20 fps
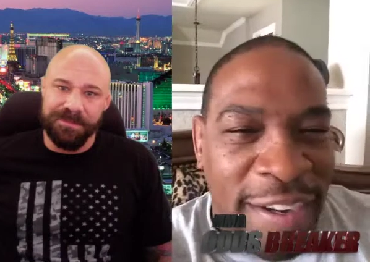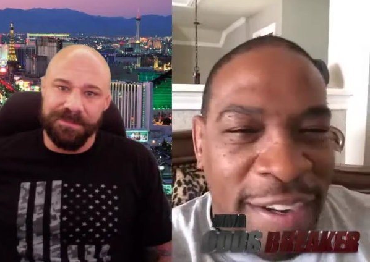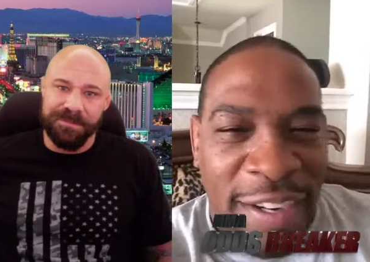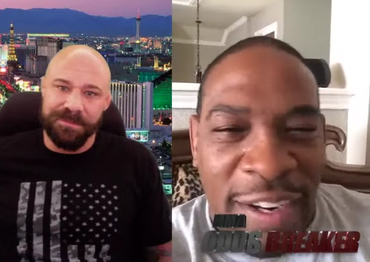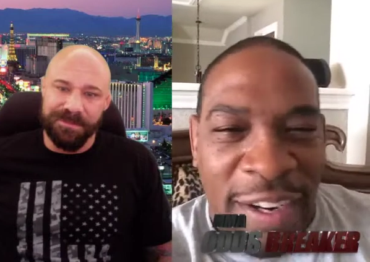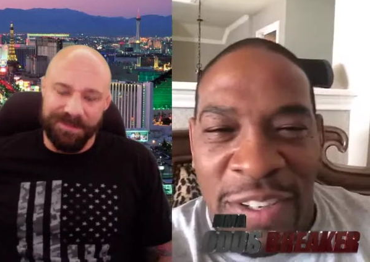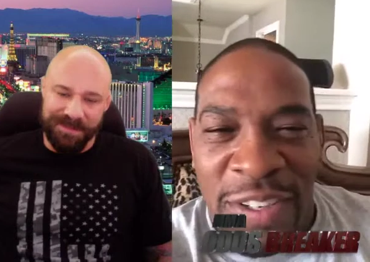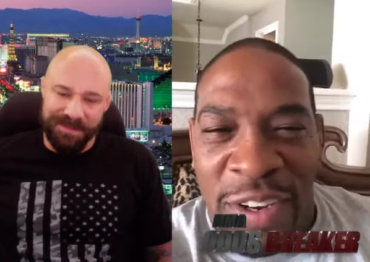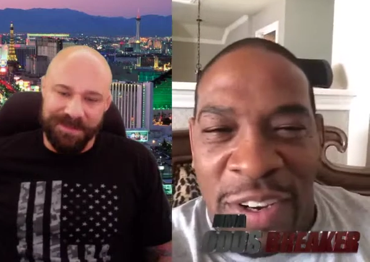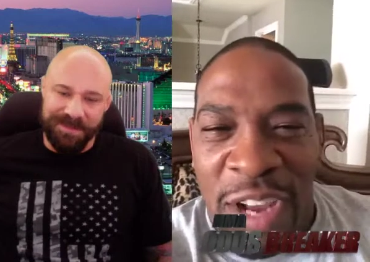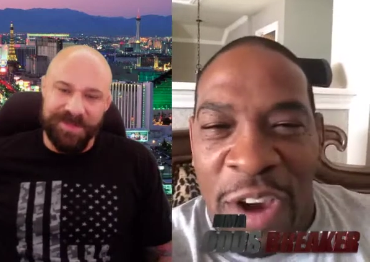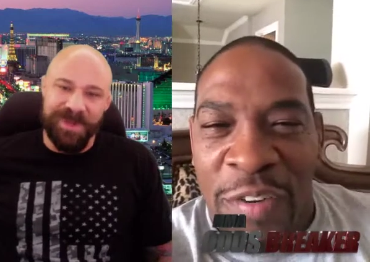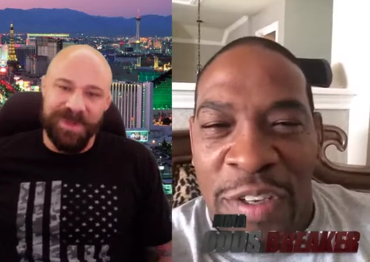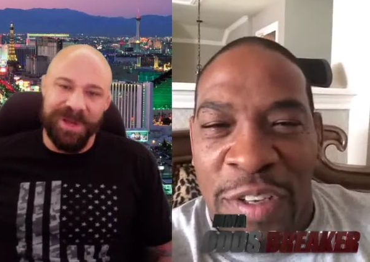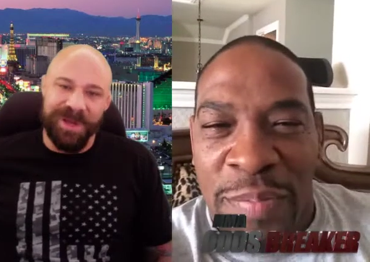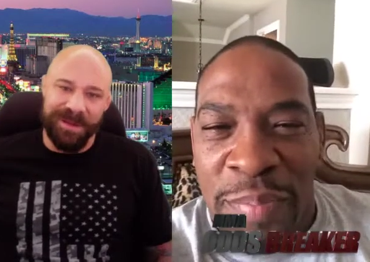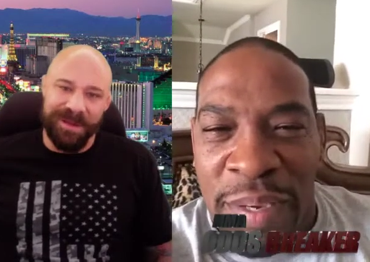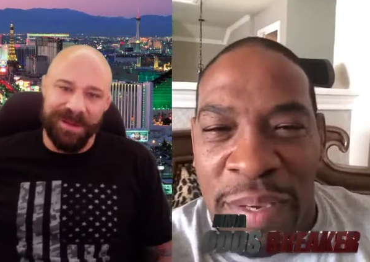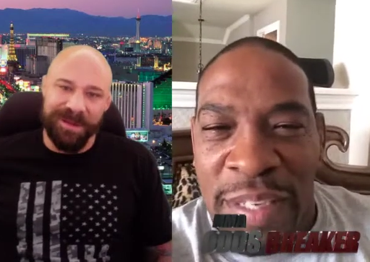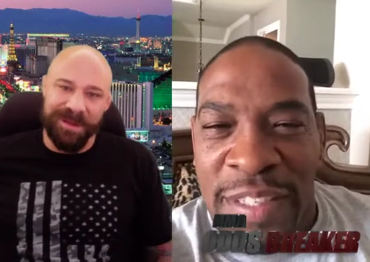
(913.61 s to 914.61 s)
Speaker 1: You know, it's going to
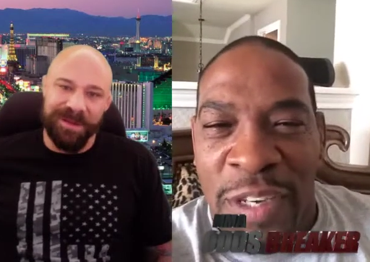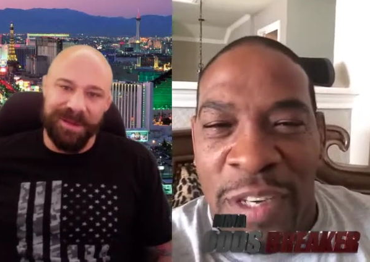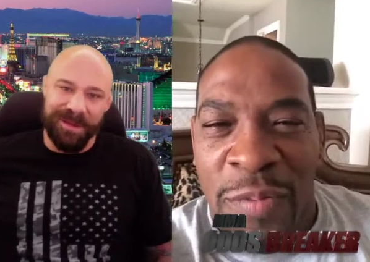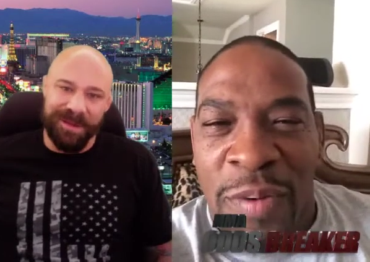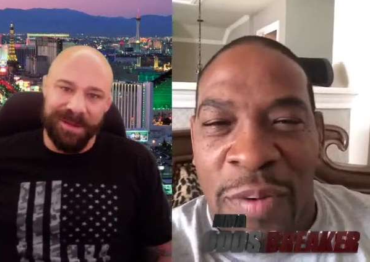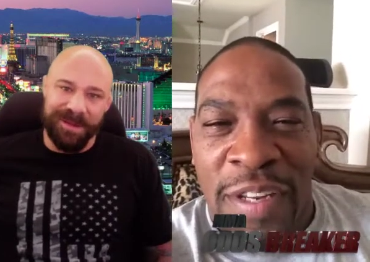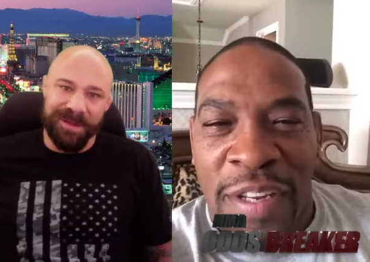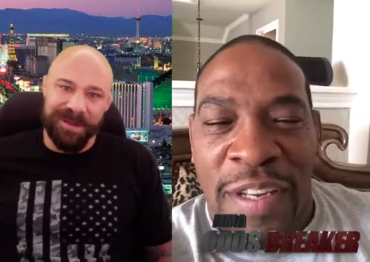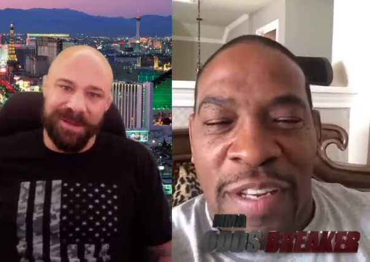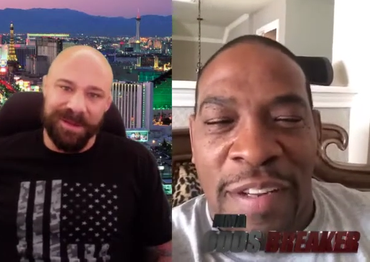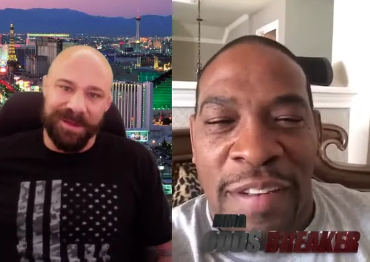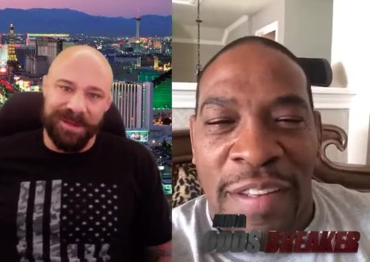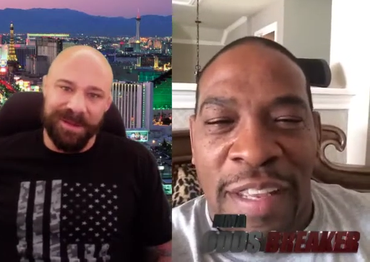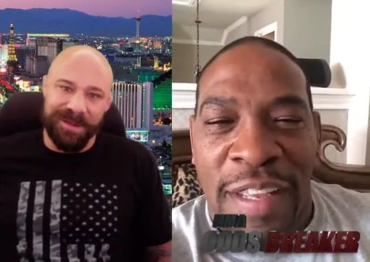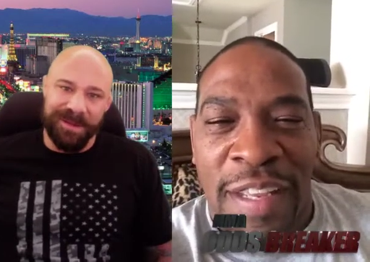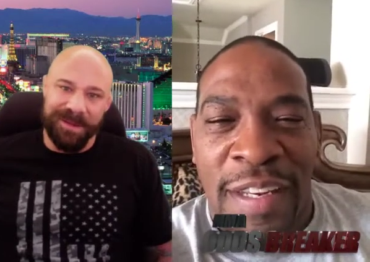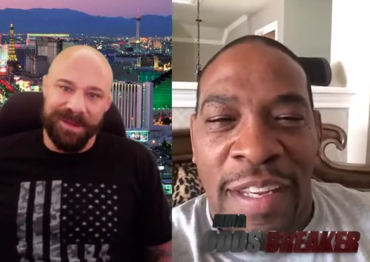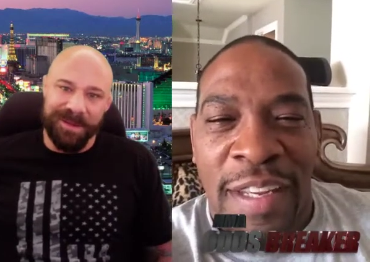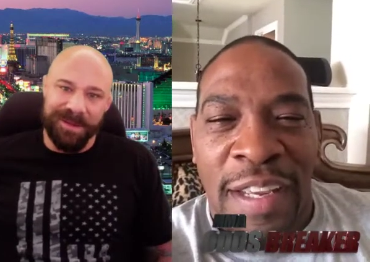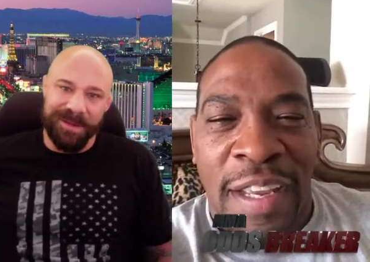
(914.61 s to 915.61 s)
always be someone that,
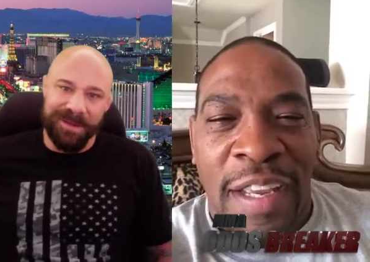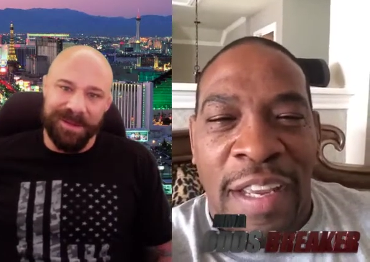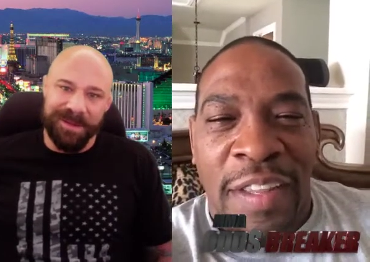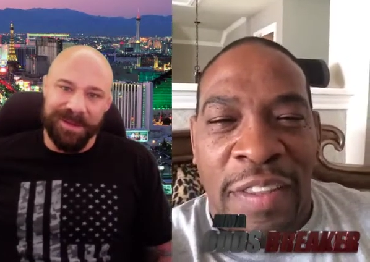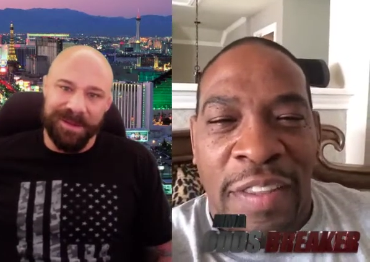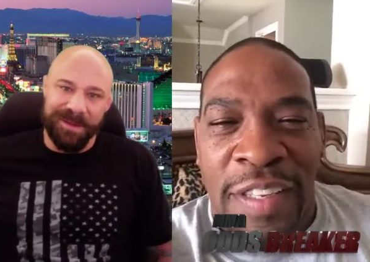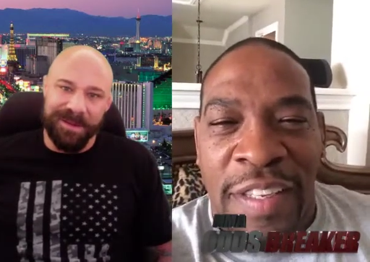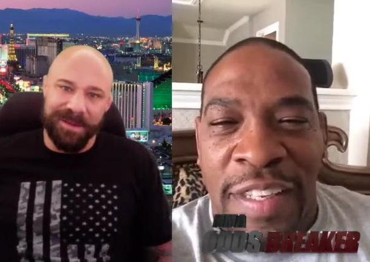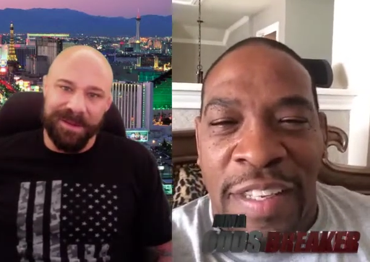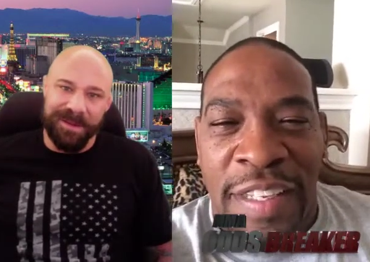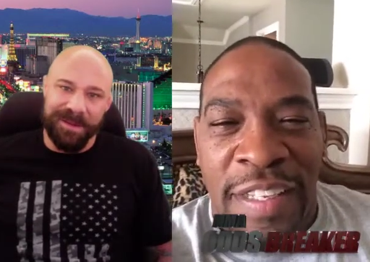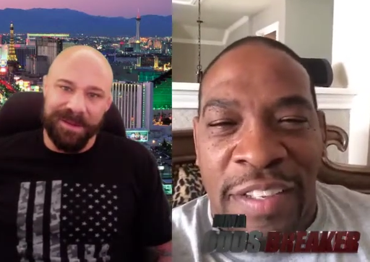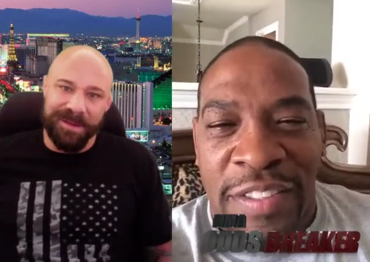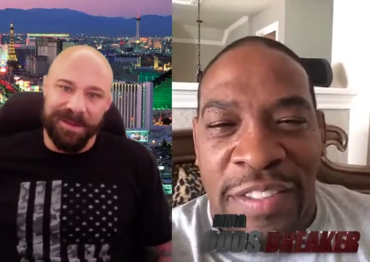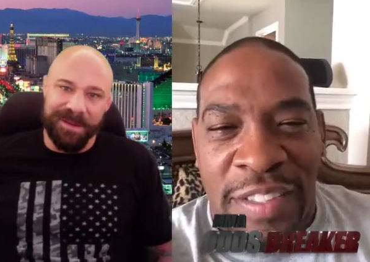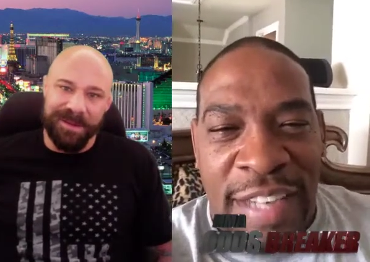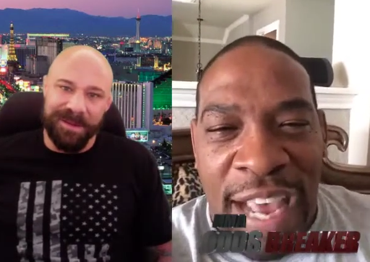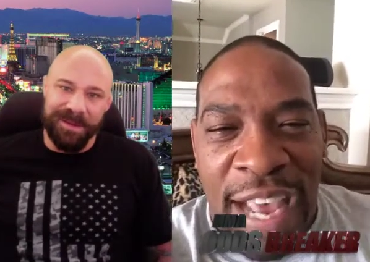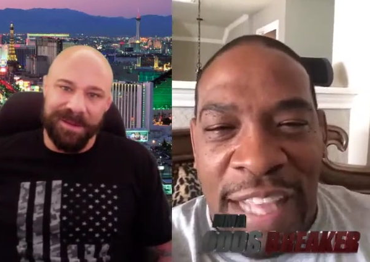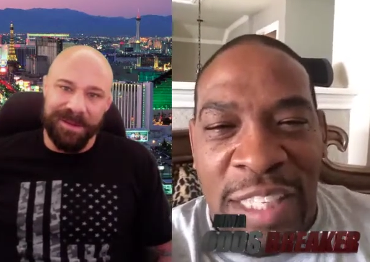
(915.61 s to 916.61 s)
that
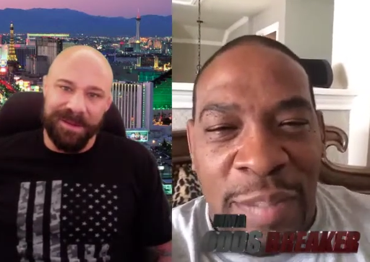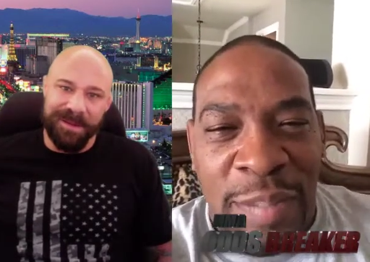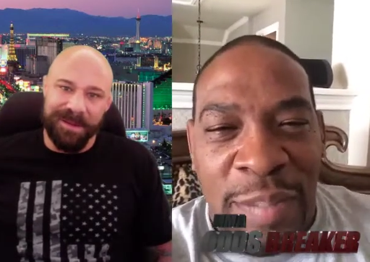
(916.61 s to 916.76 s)
is not